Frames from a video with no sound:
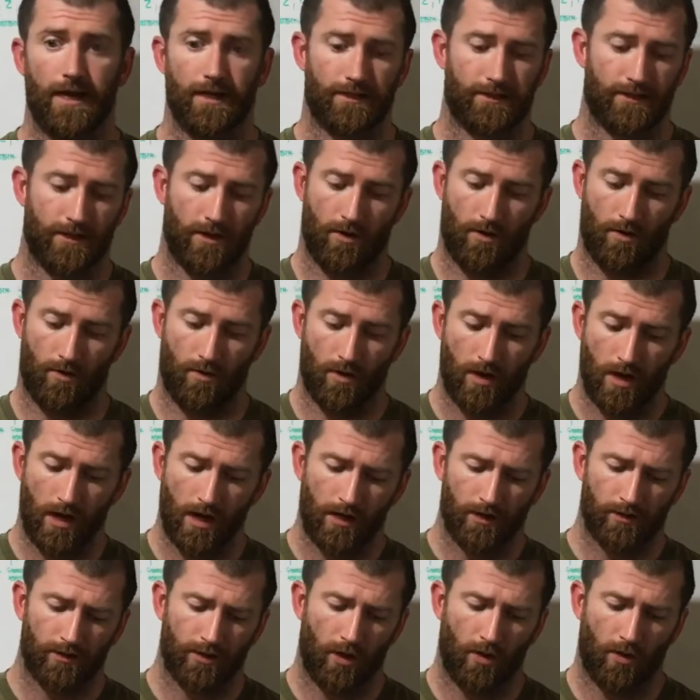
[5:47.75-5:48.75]
So
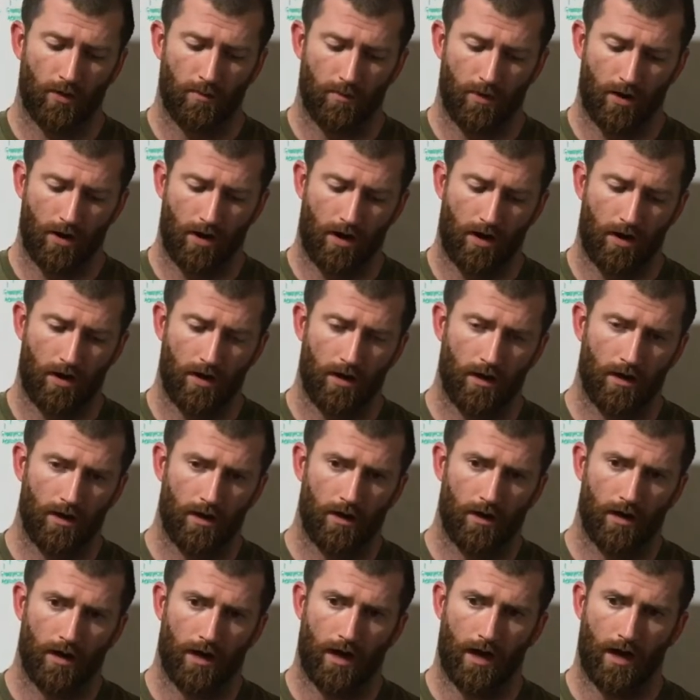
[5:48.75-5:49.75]
toe to bar,
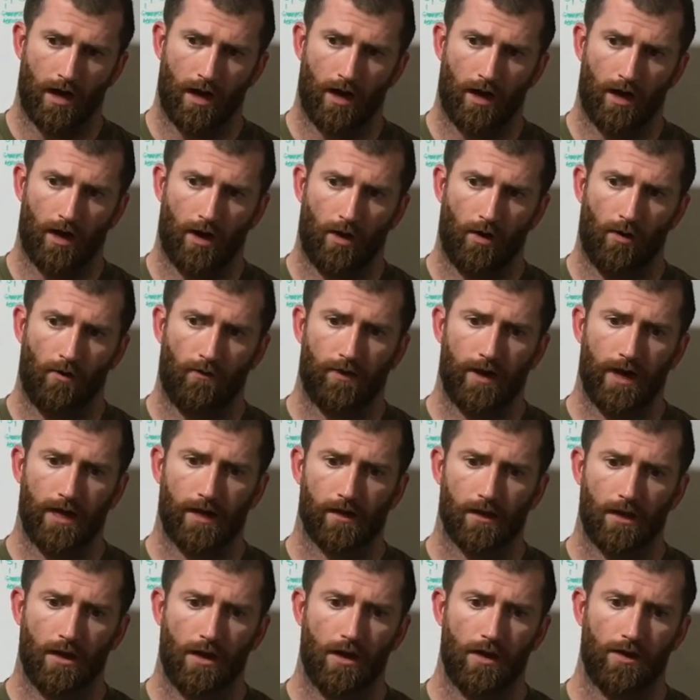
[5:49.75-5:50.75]

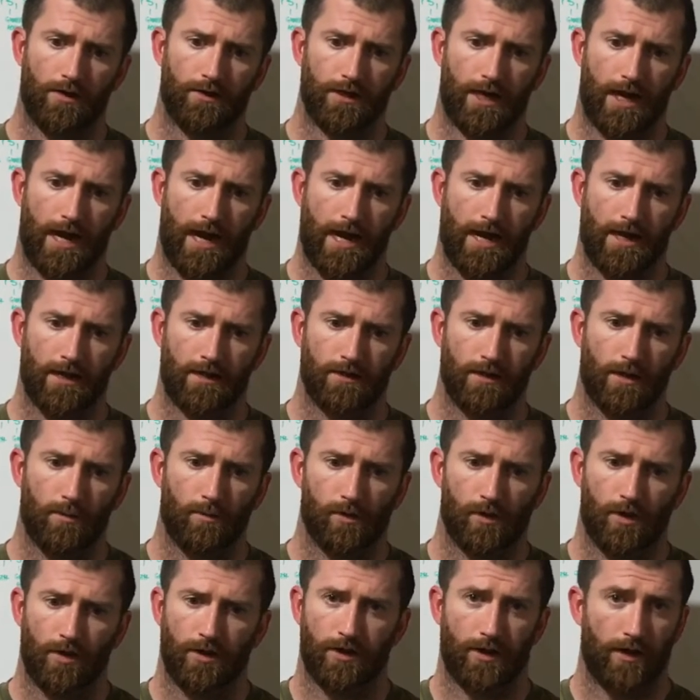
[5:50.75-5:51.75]
overhead lunge, and
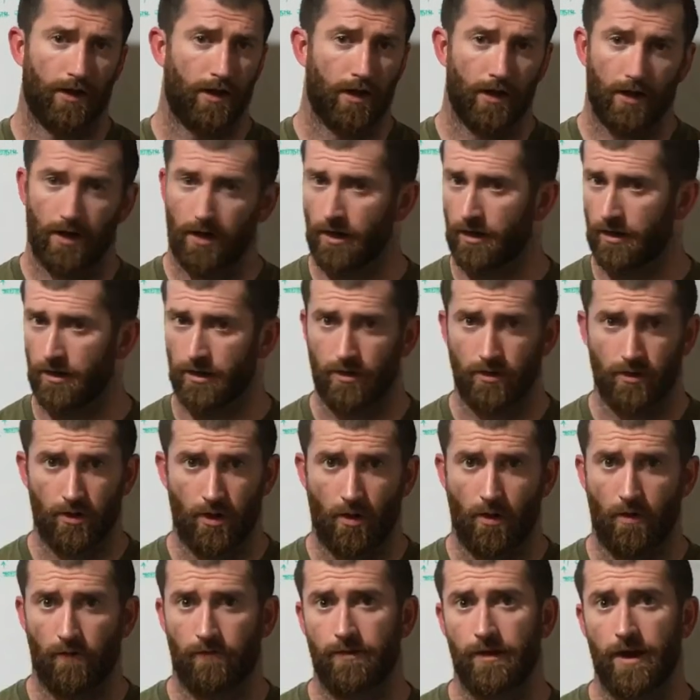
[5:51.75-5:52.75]
double under. You
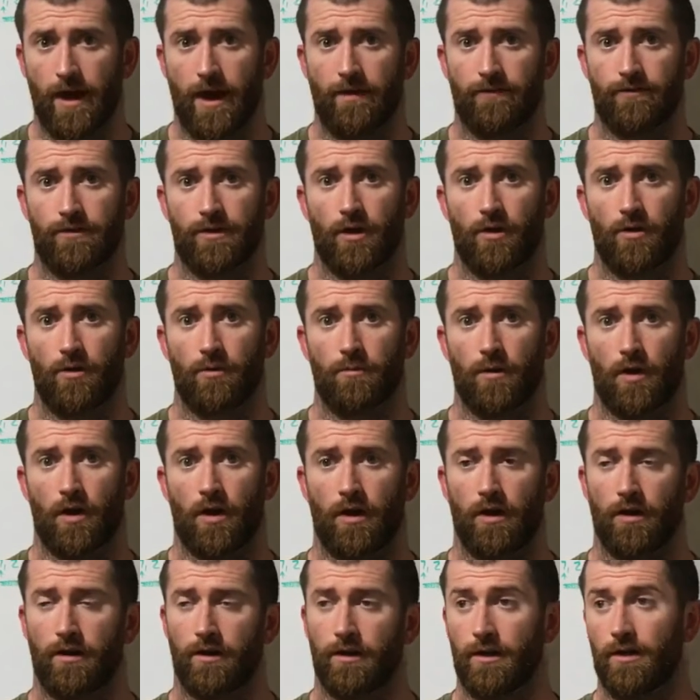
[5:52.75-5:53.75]
know if you have toe to
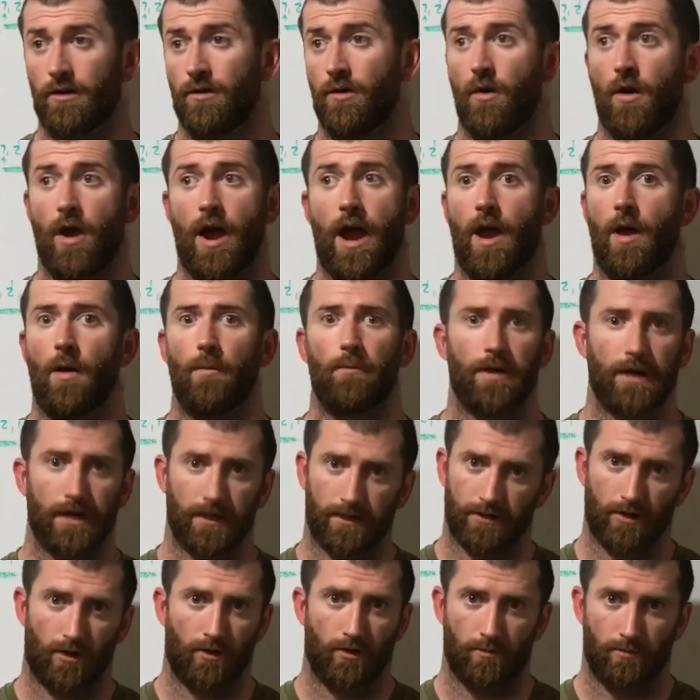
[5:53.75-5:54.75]
bar. You know how
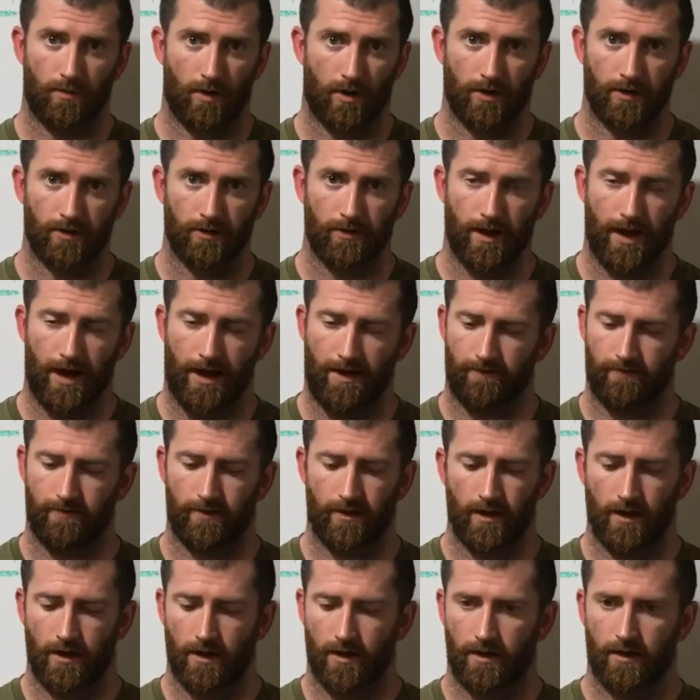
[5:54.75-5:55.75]
many toe to bar you have.
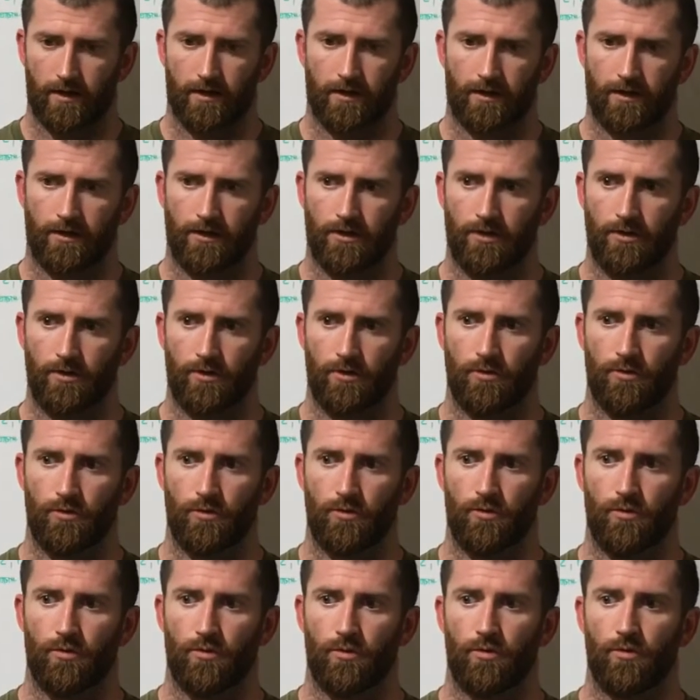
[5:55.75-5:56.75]

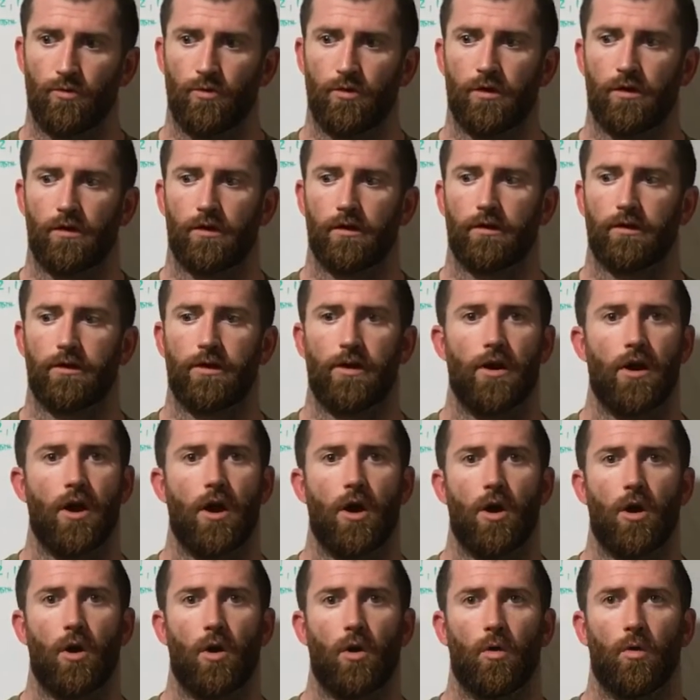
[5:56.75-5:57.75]
You
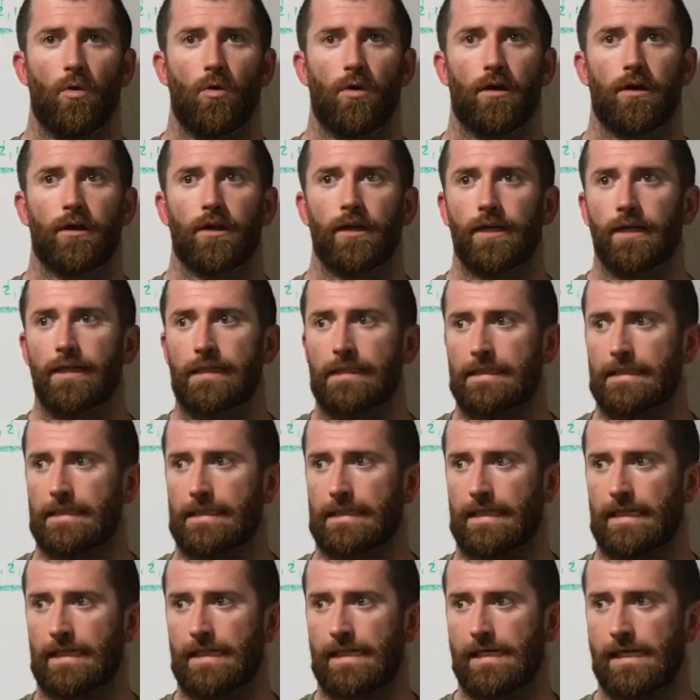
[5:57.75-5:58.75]
know
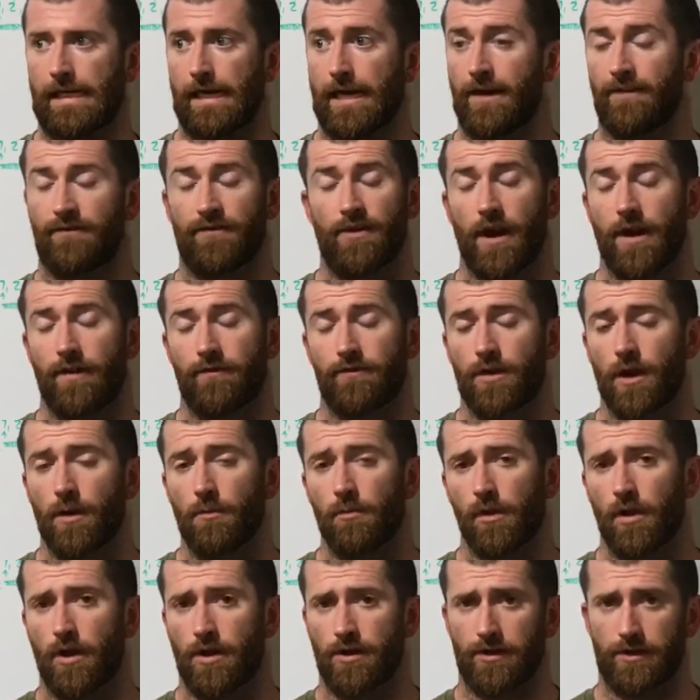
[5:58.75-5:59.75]
if you have
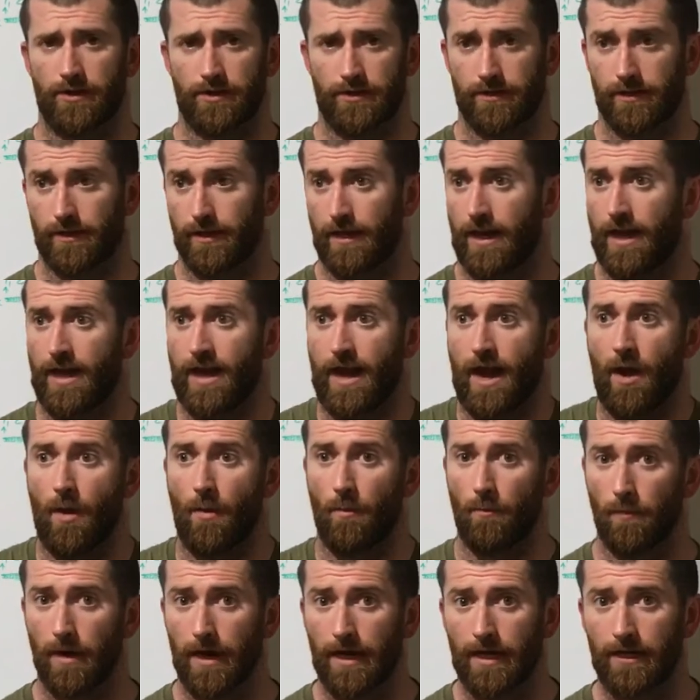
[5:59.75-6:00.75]
double unders and how
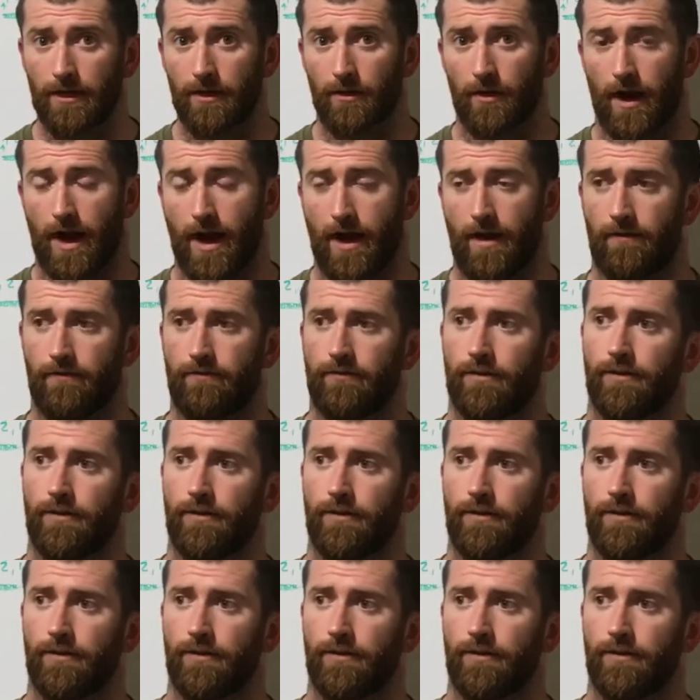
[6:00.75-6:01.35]
many you have.